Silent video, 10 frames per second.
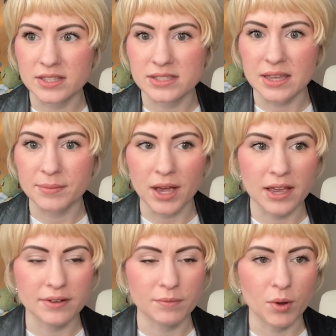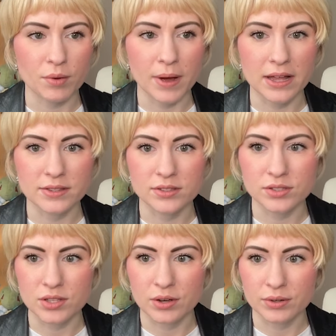same kind of Pokemon,
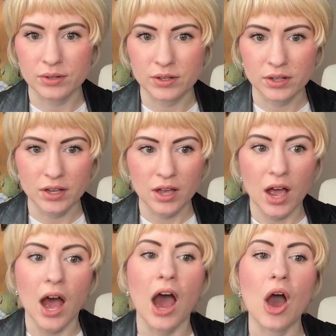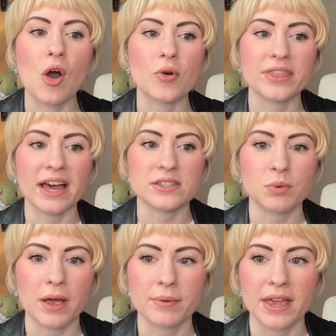so, oh, that's
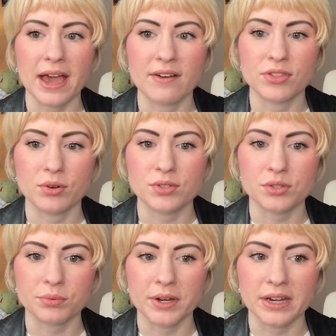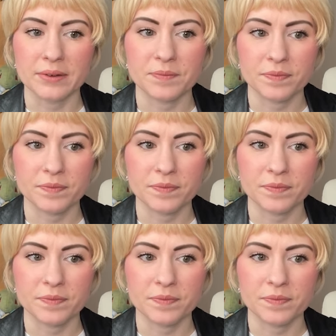why we have those three.